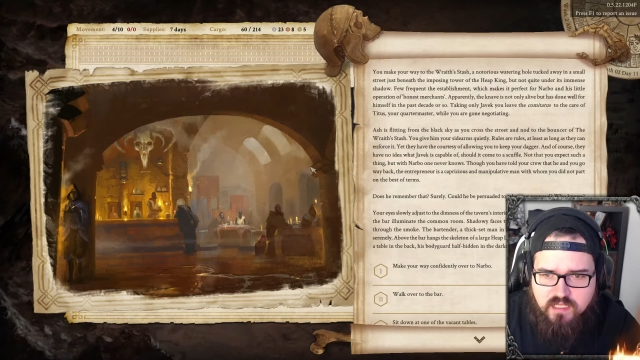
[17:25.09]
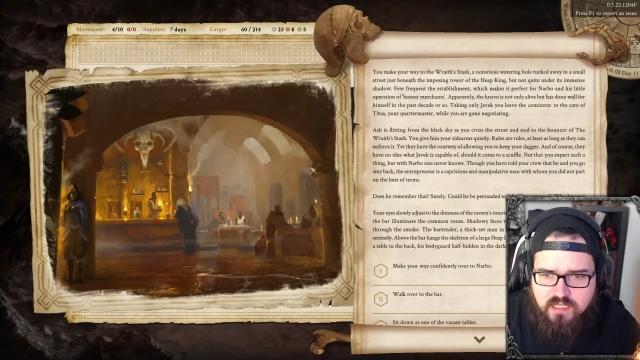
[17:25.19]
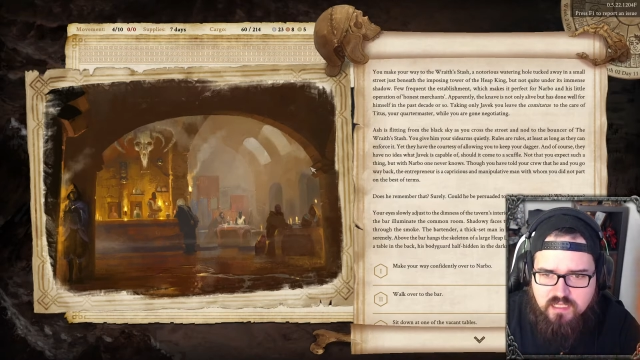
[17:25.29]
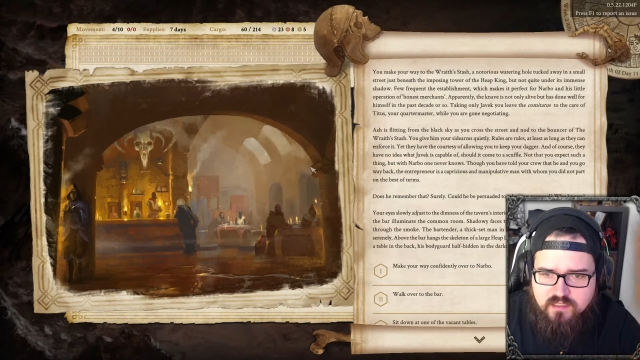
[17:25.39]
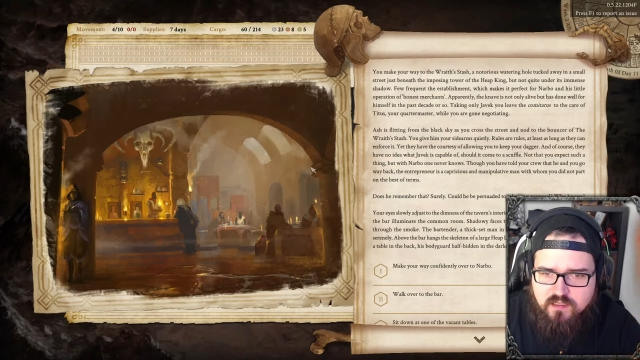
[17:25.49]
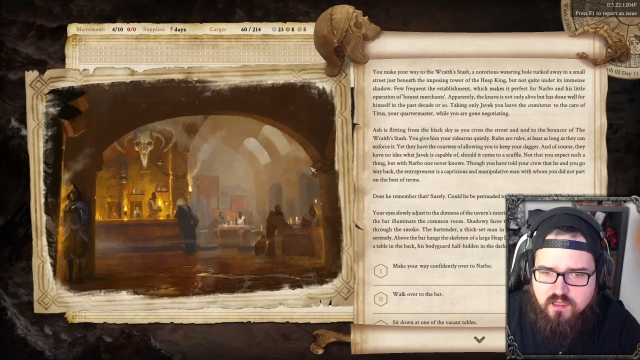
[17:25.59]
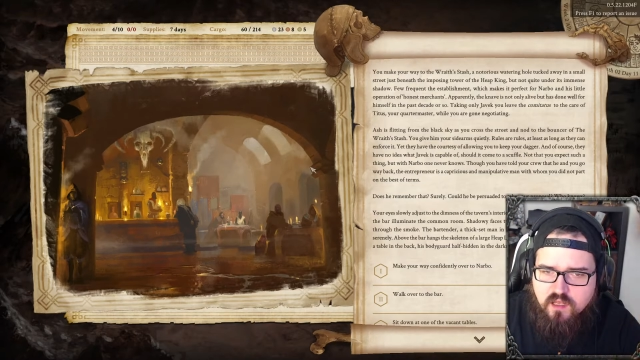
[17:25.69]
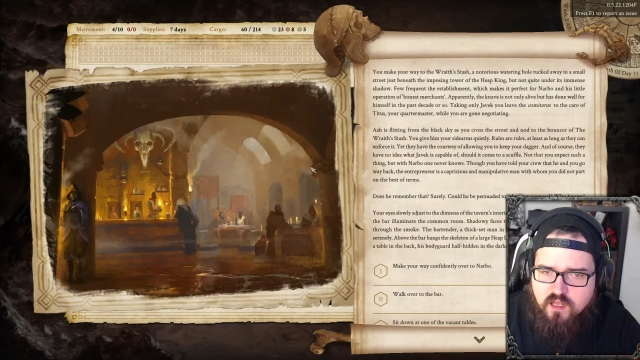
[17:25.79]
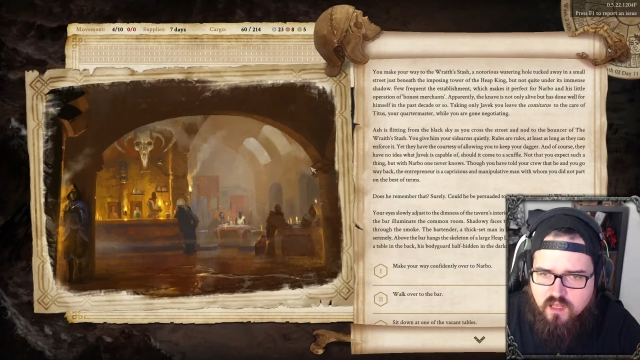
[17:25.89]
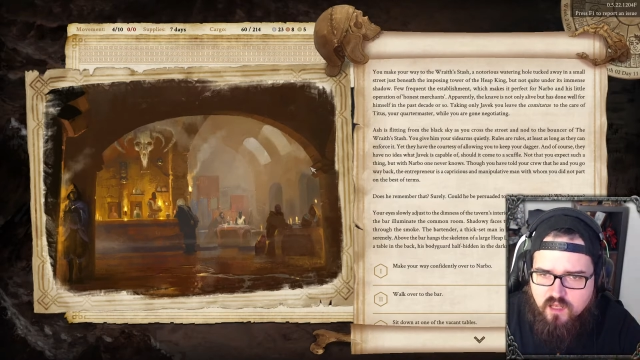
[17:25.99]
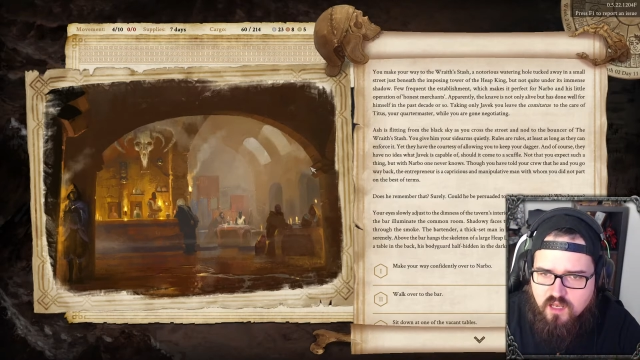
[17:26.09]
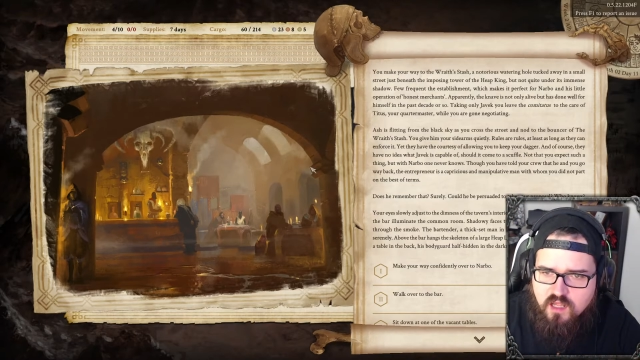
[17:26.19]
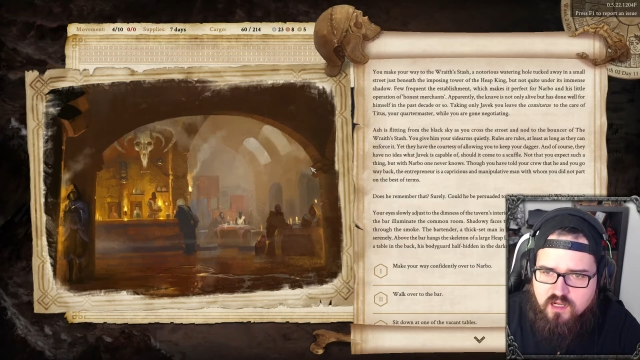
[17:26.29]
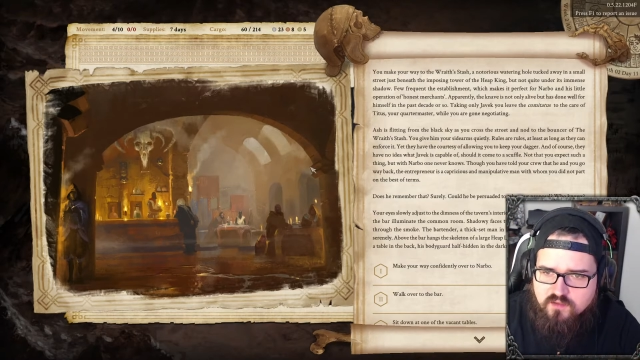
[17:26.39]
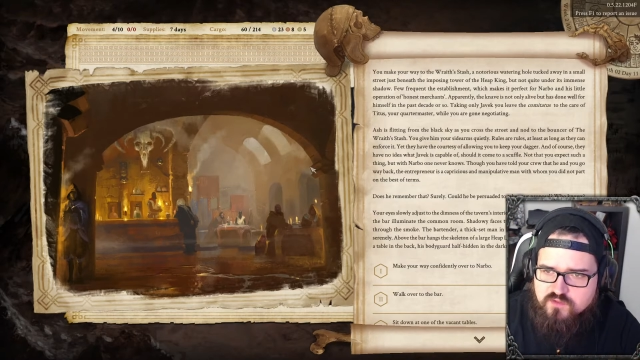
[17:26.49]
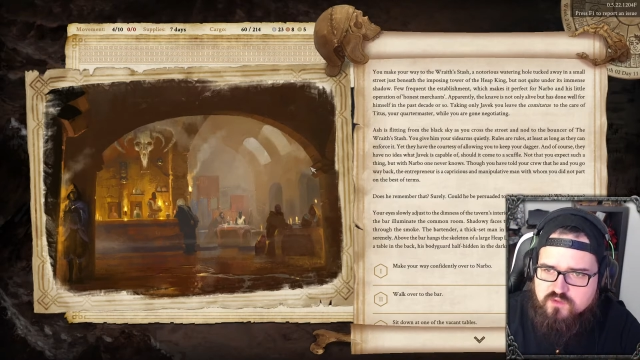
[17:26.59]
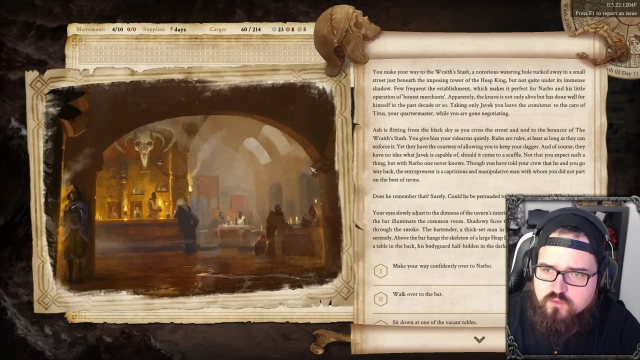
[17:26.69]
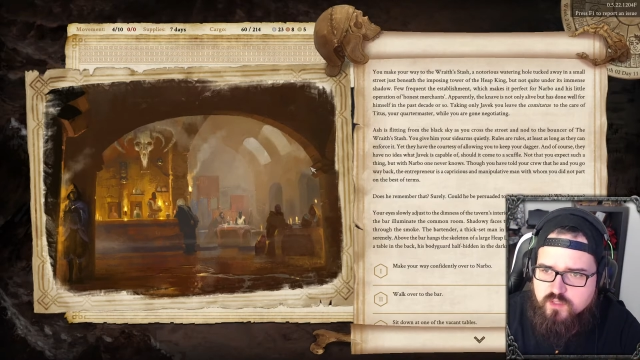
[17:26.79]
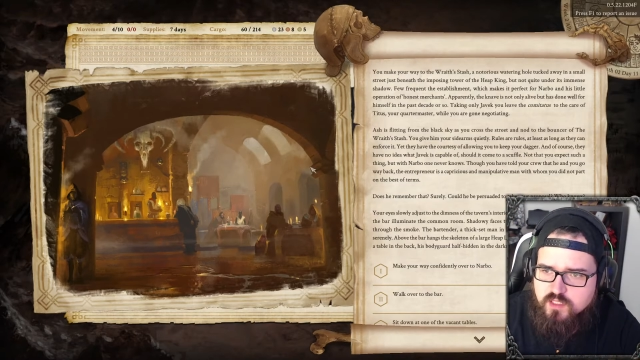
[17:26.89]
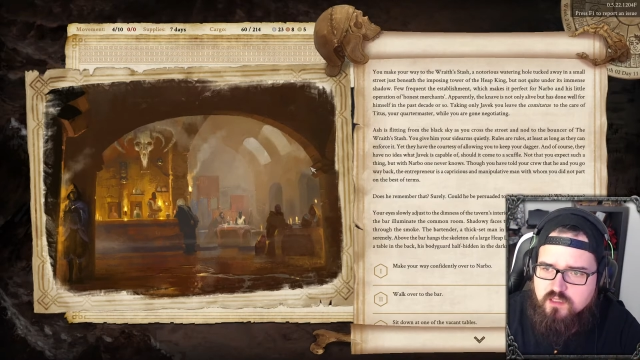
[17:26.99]
and a lot of
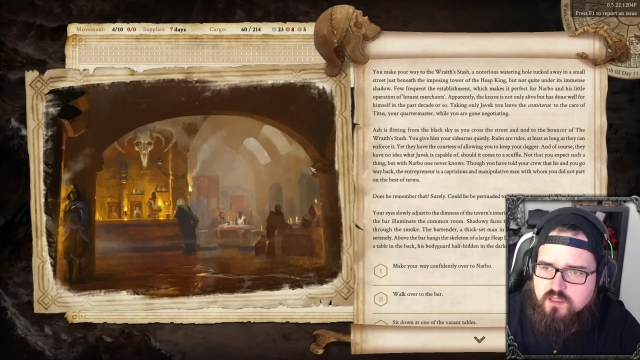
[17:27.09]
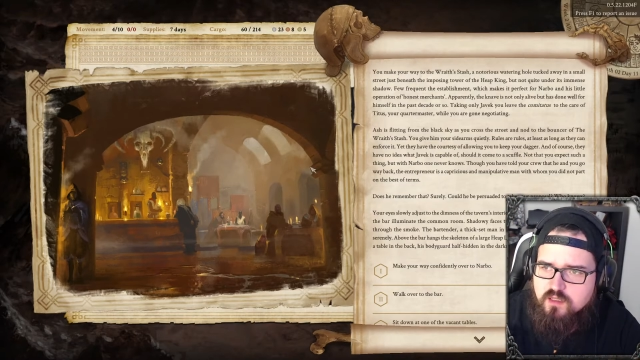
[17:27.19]
story.